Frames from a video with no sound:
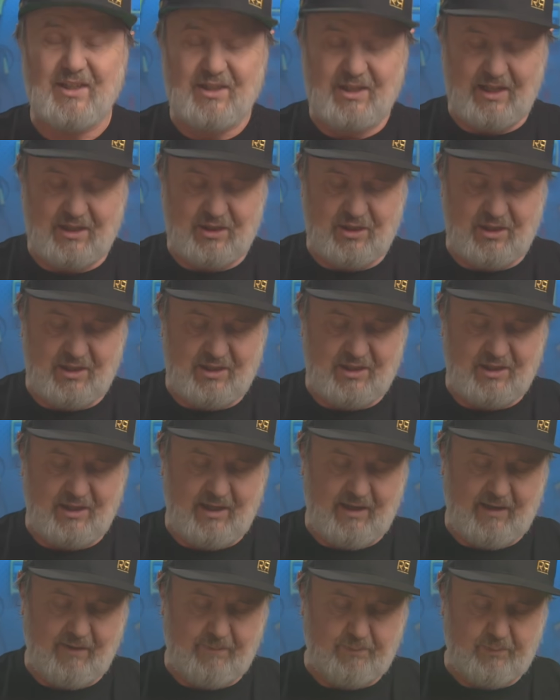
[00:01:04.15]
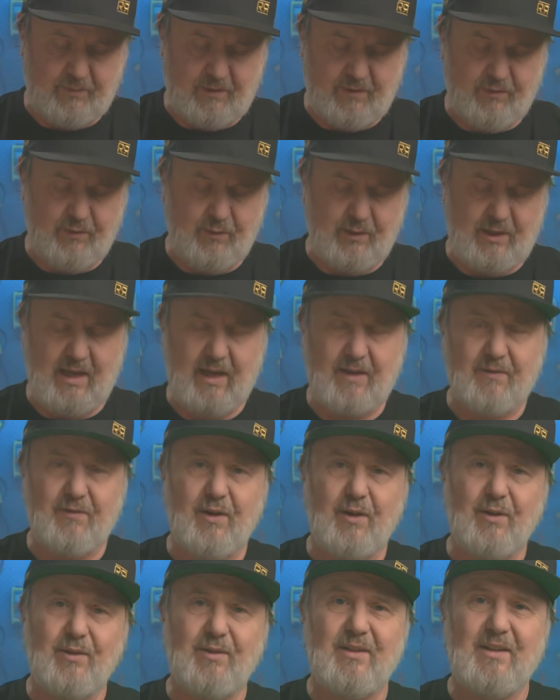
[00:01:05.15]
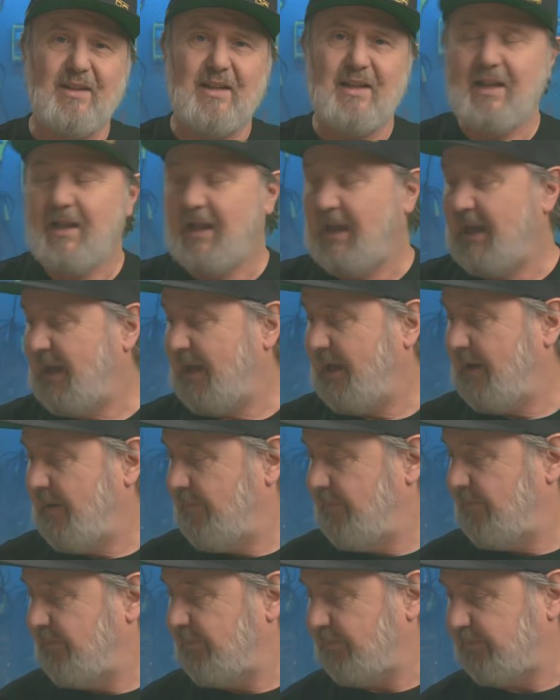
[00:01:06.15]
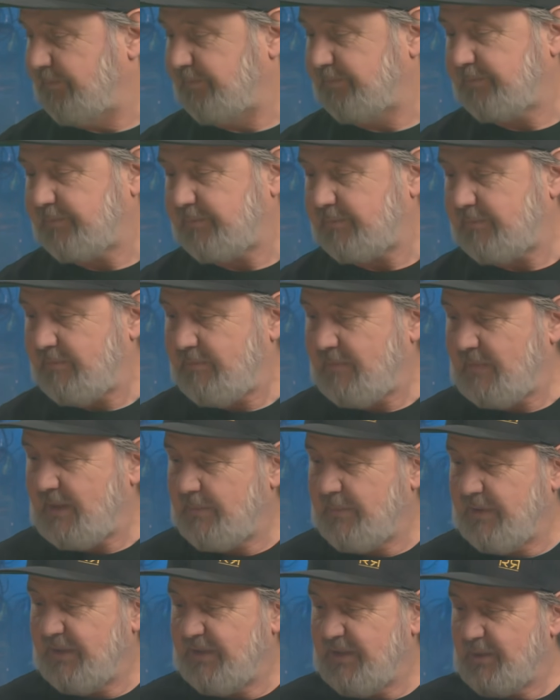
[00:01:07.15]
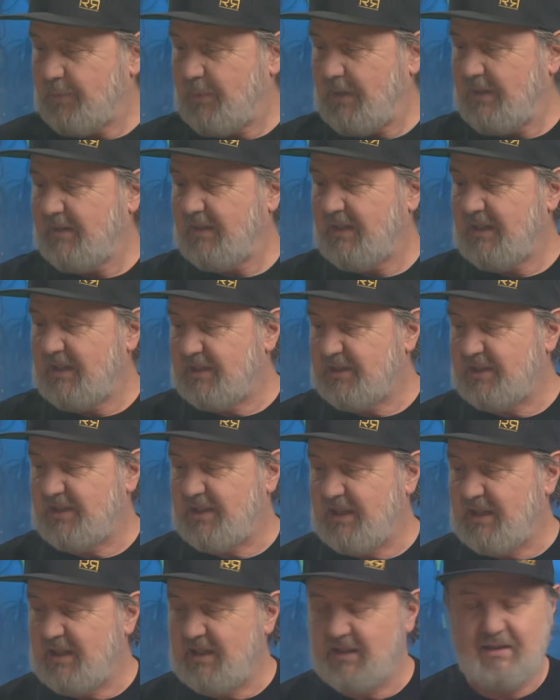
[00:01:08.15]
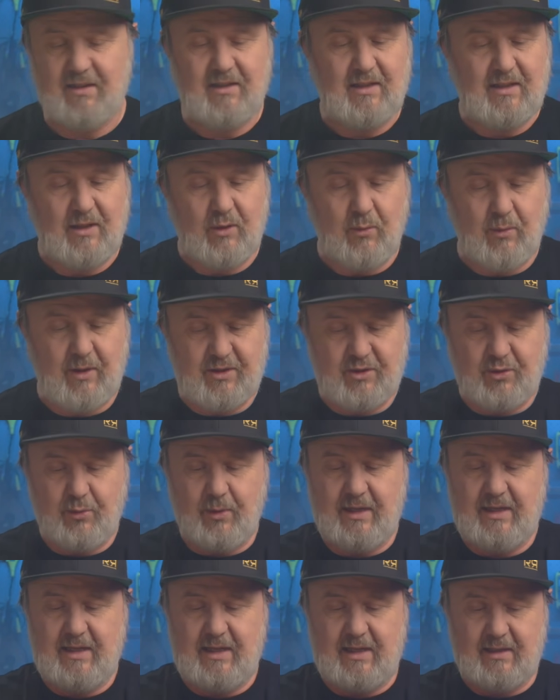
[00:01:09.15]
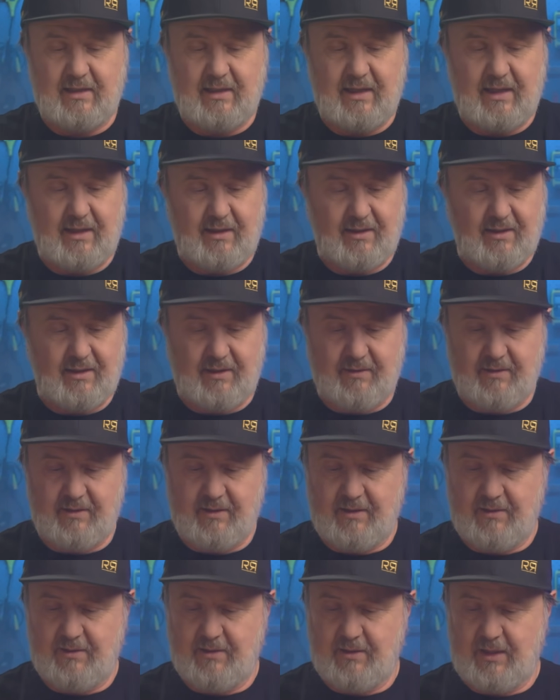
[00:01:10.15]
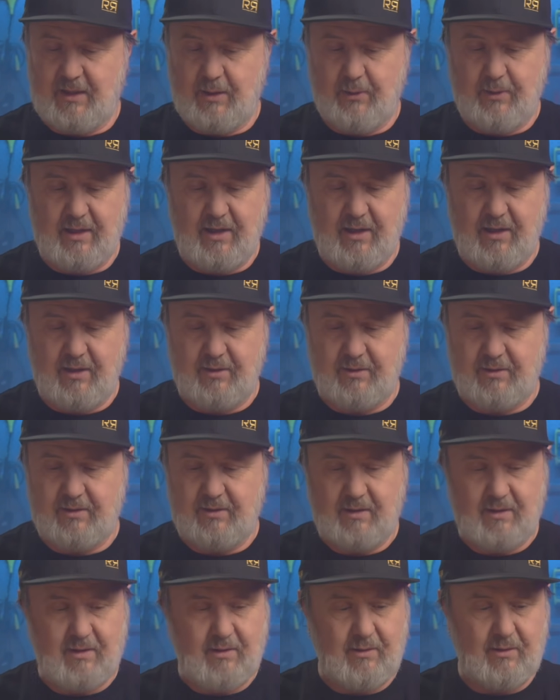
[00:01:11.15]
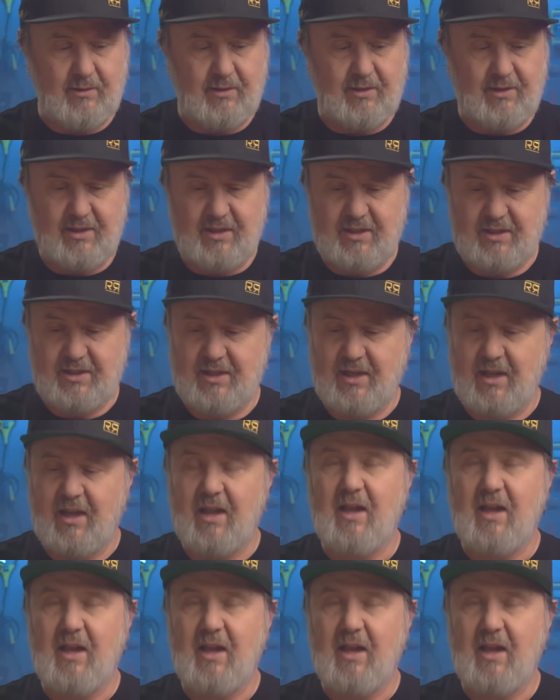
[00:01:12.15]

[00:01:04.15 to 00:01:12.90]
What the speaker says: such as 48 volt. But this one is the 120. Now, here we go. Look at this.